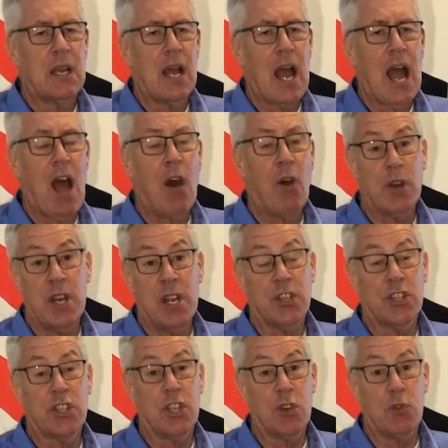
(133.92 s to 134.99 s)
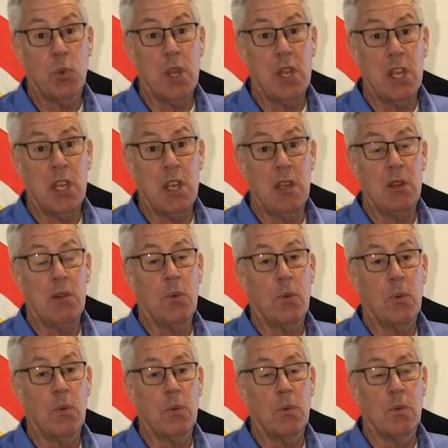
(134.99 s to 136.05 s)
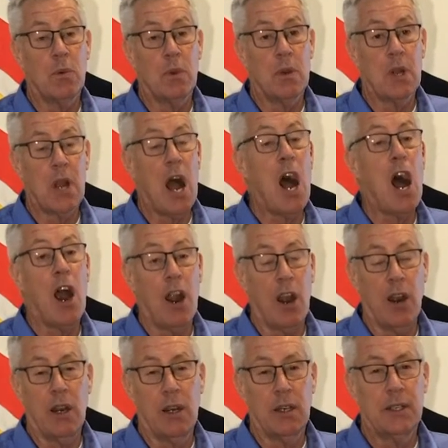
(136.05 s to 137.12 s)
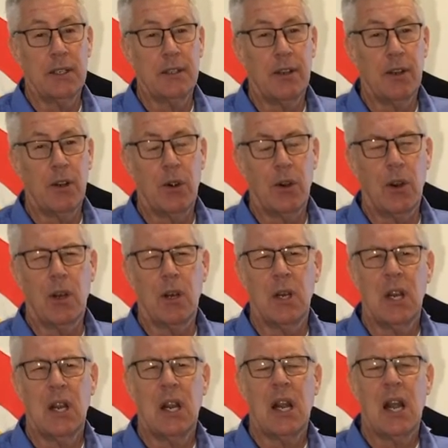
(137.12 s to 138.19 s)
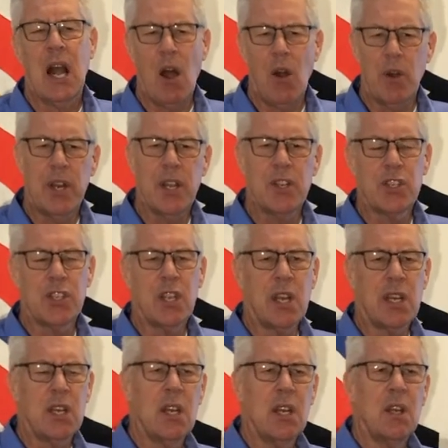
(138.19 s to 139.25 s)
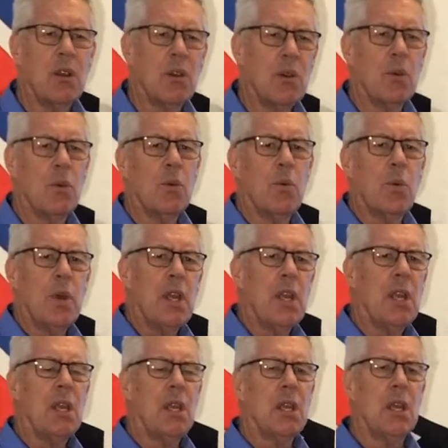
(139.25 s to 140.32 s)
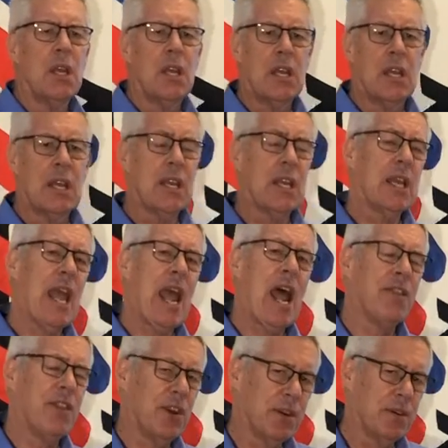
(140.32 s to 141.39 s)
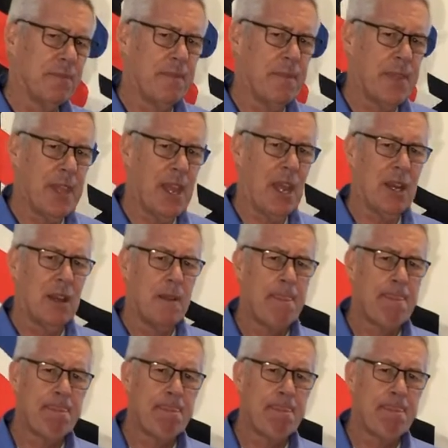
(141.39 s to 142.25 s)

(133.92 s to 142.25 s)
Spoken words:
how it is that we are, or how it is that we gather, that